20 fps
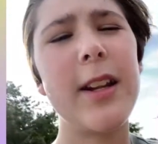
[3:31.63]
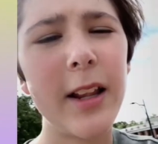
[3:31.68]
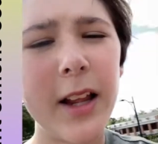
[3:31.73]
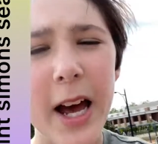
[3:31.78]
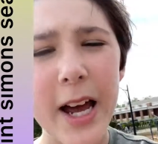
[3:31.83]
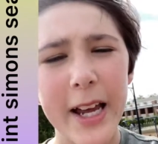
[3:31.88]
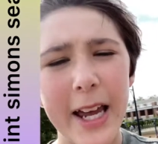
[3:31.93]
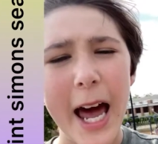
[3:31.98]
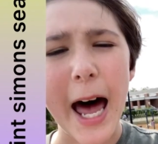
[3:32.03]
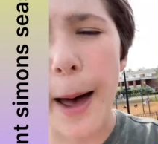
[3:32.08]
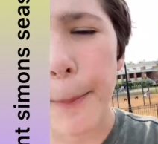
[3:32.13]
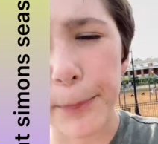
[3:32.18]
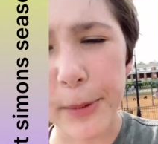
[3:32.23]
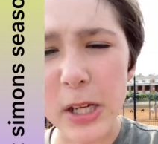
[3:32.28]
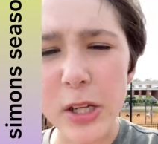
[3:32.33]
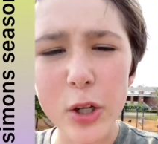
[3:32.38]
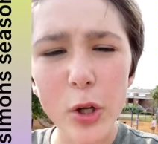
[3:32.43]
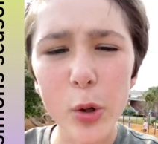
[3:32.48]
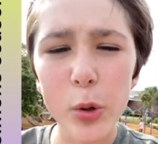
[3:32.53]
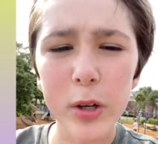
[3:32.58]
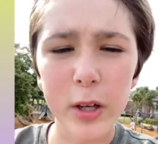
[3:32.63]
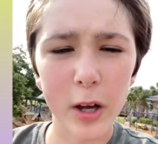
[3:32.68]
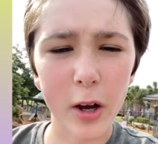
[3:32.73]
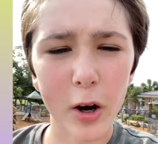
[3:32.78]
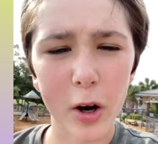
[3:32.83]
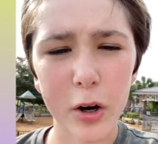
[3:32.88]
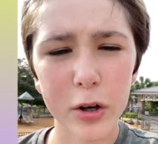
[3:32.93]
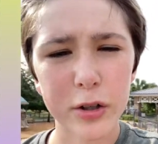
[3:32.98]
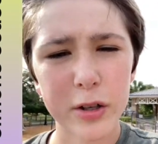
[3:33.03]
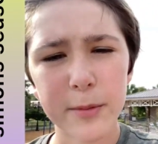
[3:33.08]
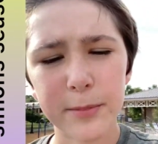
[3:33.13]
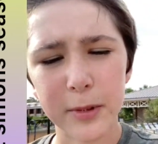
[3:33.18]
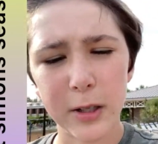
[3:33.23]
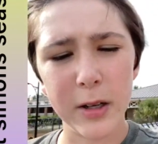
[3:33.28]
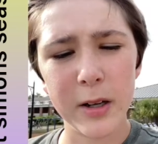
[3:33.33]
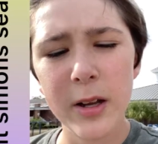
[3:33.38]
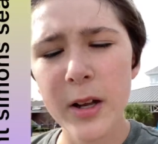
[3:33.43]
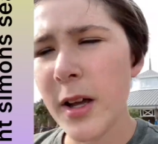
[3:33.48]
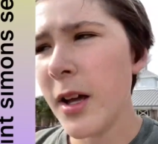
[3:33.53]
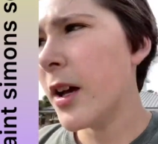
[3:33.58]
like Happy New Year or something,
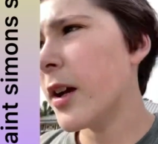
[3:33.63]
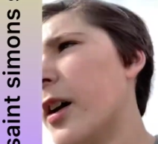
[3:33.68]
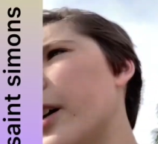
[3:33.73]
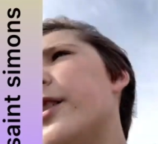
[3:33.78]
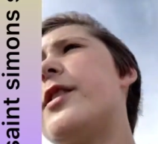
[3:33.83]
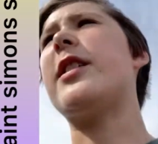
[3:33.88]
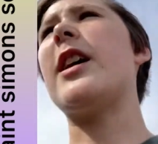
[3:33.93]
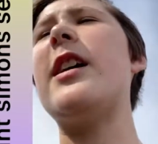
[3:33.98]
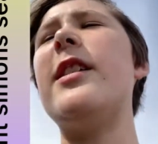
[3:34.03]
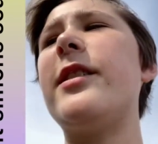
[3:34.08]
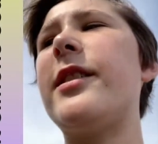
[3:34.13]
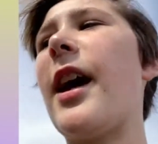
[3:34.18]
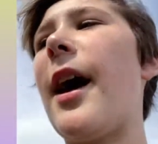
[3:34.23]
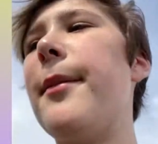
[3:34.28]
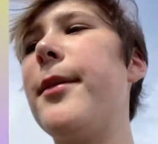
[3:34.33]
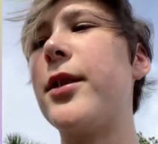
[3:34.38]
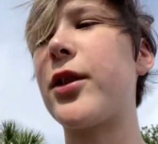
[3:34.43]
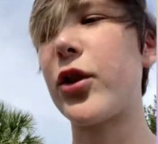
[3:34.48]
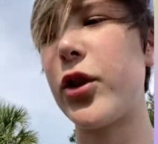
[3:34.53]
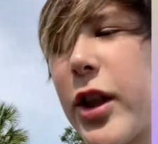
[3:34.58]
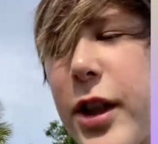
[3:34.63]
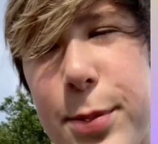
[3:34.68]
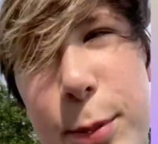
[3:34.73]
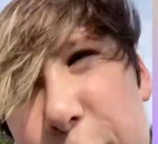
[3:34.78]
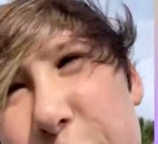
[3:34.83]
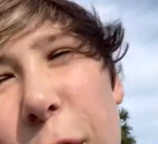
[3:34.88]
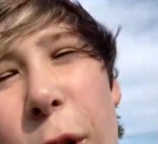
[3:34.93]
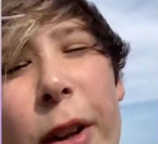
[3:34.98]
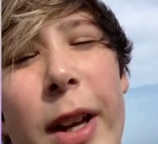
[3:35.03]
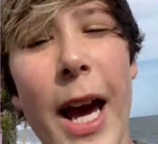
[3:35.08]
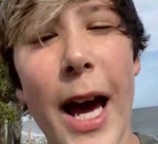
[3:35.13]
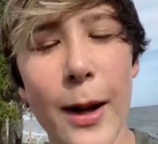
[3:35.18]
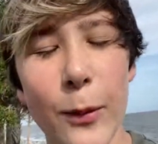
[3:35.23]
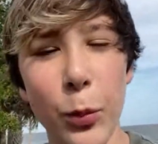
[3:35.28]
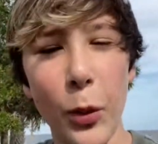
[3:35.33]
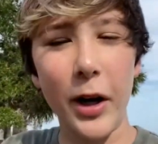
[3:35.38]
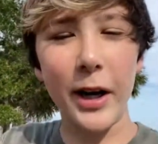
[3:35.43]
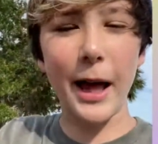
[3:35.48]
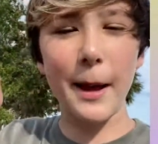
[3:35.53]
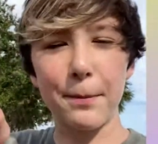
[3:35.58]
because St. Simon's Christmas only had
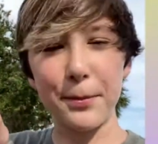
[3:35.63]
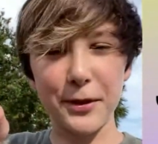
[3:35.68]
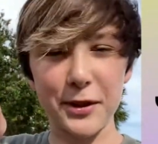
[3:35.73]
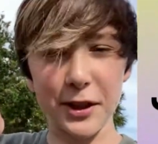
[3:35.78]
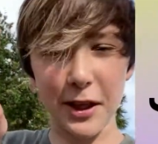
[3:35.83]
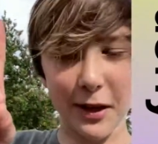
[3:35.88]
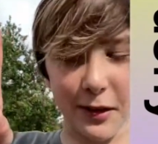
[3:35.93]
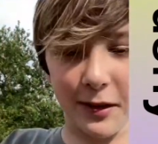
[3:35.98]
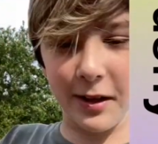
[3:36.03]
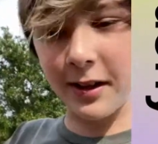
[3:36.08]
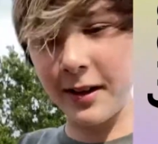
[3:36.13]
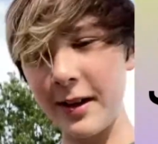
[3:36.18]
1 episode,